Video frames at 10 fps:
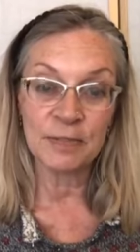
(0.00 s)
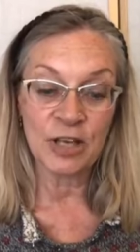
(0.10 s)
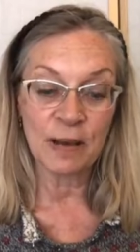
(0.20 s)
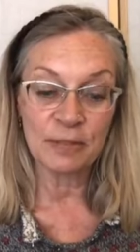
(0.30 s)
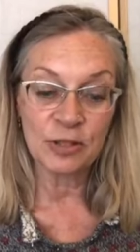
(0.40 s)

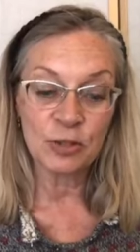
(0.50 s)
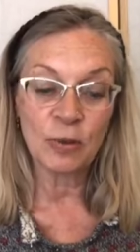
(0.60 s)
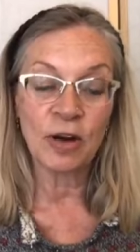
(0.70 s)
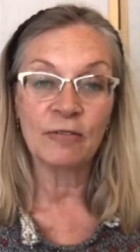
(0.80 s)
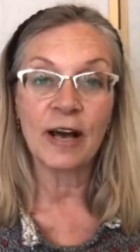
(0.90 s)
chapter
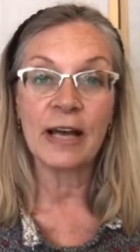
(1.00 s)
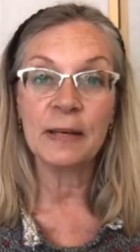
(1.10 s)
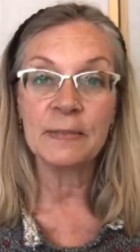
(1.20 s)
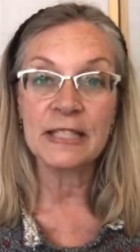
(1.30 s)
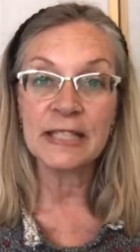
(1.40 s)
12,
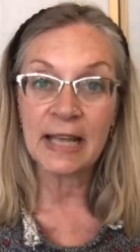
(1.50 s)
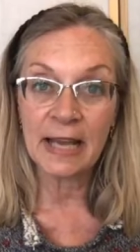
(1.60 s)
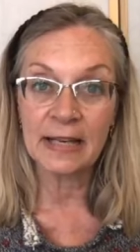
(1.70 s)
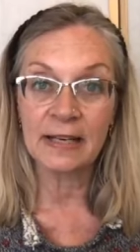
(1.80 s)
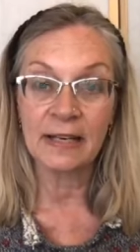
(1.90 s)
item
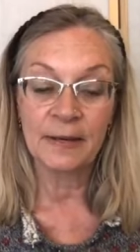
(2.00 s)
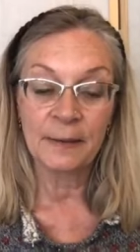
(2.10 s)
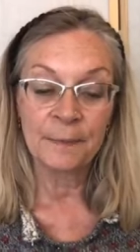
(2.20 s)
10.